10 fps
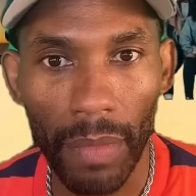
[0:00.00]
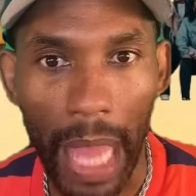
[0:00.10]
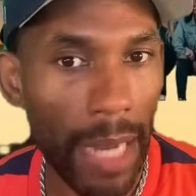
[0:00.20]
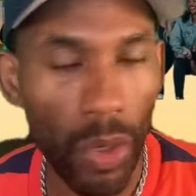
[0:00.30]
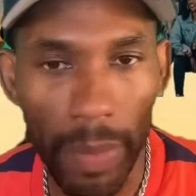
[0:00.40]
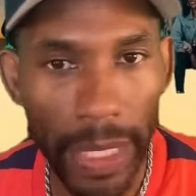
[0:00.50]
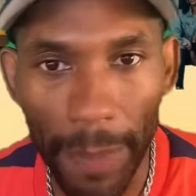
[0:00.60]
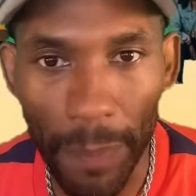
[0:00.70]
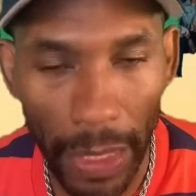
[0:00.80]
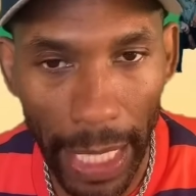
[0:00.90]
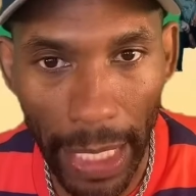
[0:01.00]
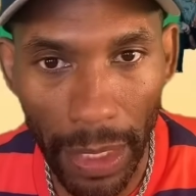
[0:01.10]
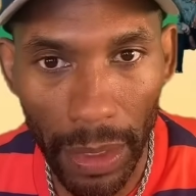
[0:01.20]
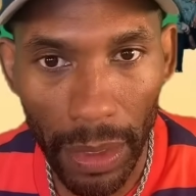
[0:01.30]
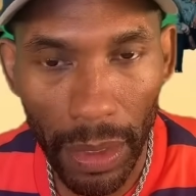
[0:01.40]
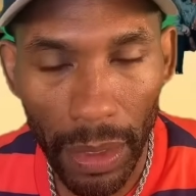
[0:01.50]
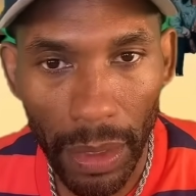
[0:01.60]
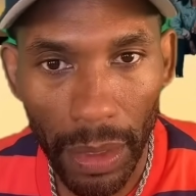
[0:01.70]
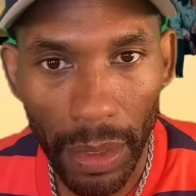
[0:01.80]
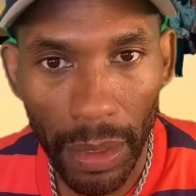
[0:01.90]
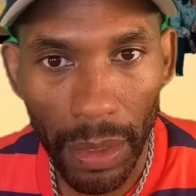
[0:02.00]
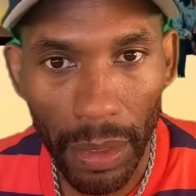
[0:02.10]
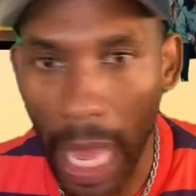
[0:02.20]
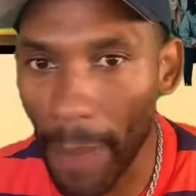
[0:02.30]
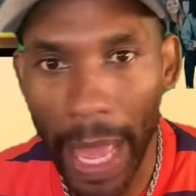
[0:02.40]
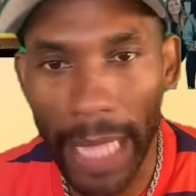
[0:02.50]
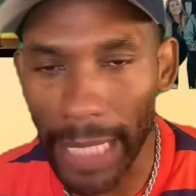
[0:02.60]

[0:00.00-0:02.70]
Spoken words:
I don't manipulate. I'm not